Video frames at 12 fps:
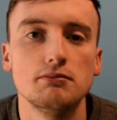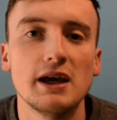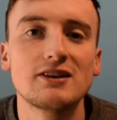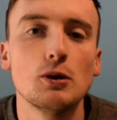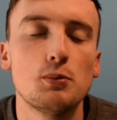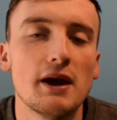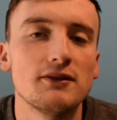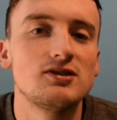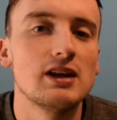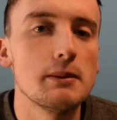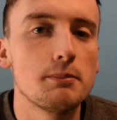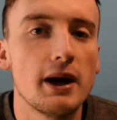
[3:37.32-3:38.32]
Next up we have
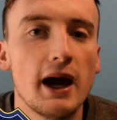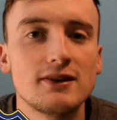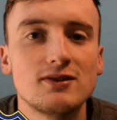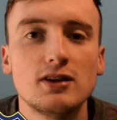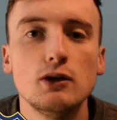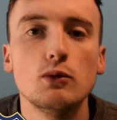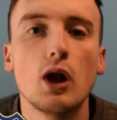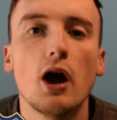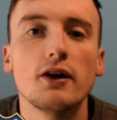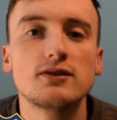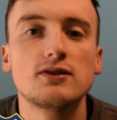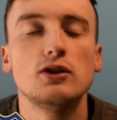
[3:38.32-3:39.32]
St. Pat's, who
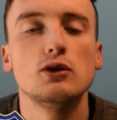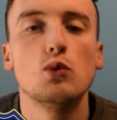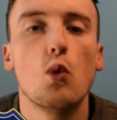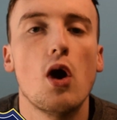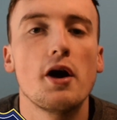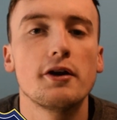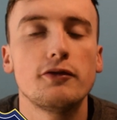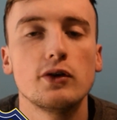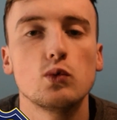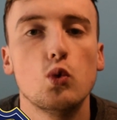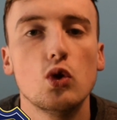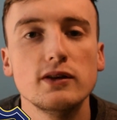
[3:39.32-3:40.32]
lost to Waterford
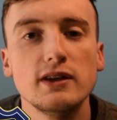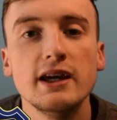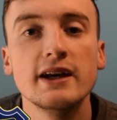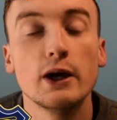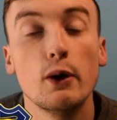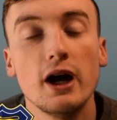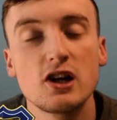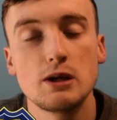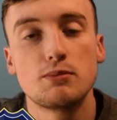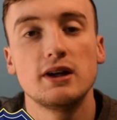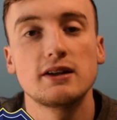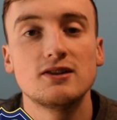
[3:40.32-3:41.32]
1-0. Now I
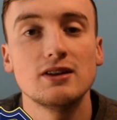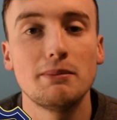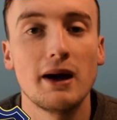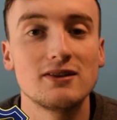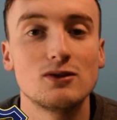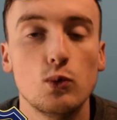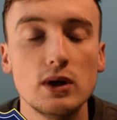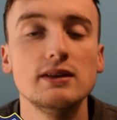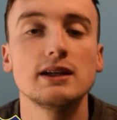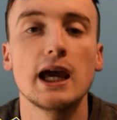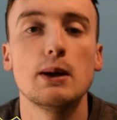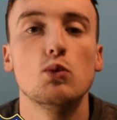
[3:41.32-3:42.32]
actually predicted St. Pat's to win
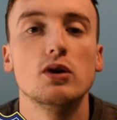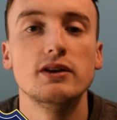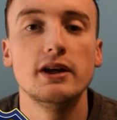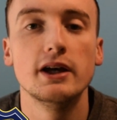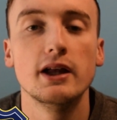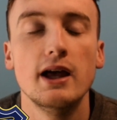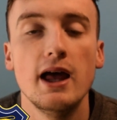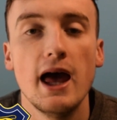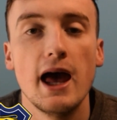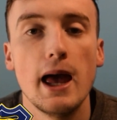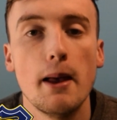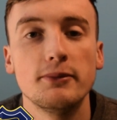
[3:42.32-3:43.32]
the game
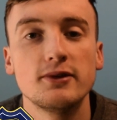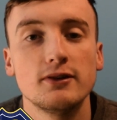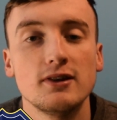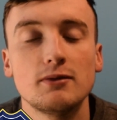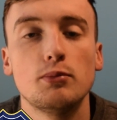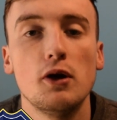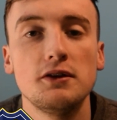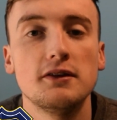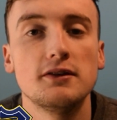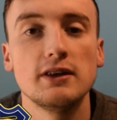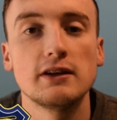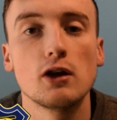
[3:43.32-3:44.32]
1-0, so disappointed to
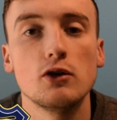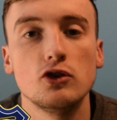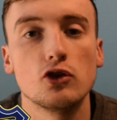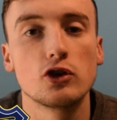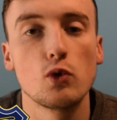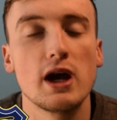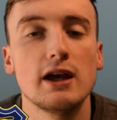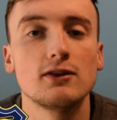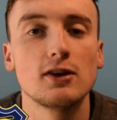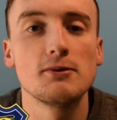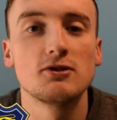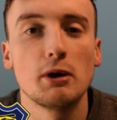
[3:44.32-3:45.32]
see it go the other way in
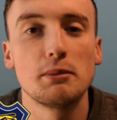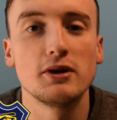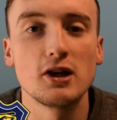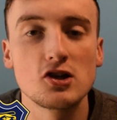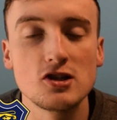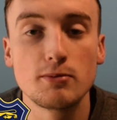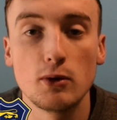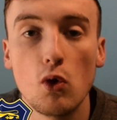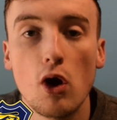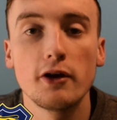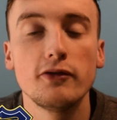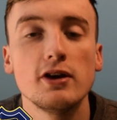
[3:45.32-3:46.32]
terms of my predictions, but
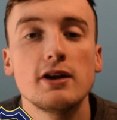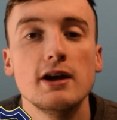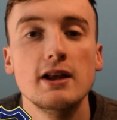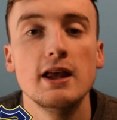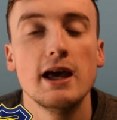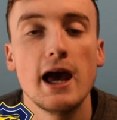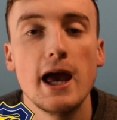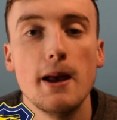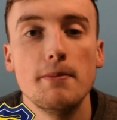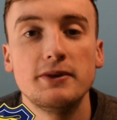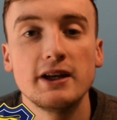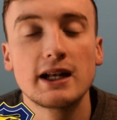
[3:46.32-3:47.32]
Waterford
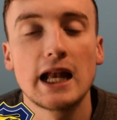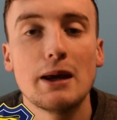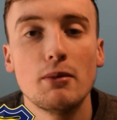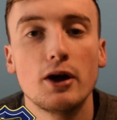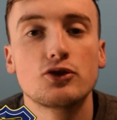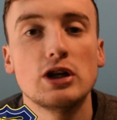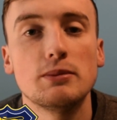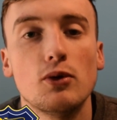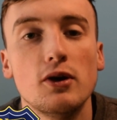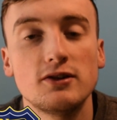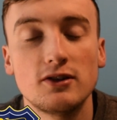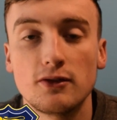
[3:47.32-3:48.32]
did claim all 3
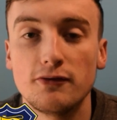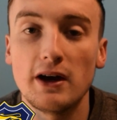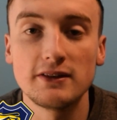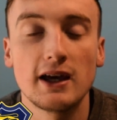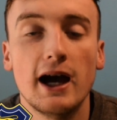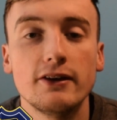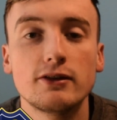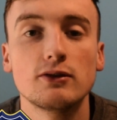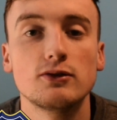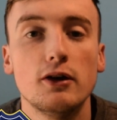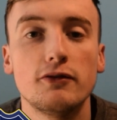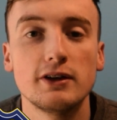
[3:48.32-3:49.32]
points. It's a fantastic
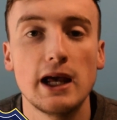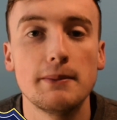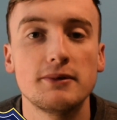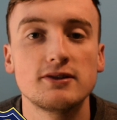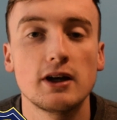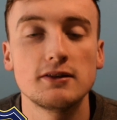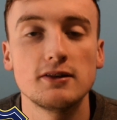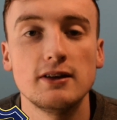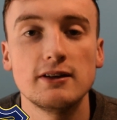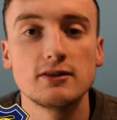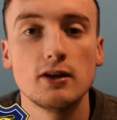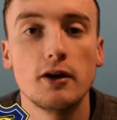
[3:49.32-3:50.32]
result for them to start the
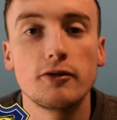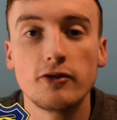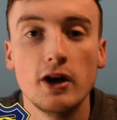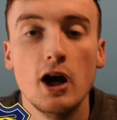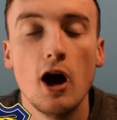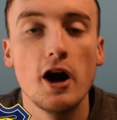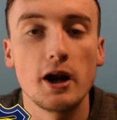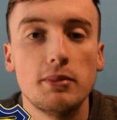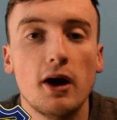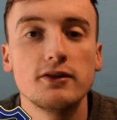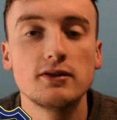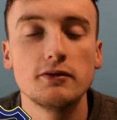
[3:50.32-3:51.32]
season off on a
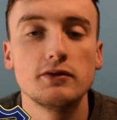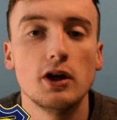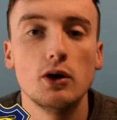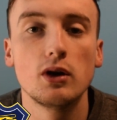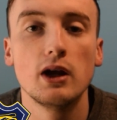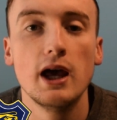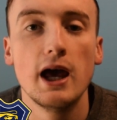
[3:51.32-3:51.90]
positive note.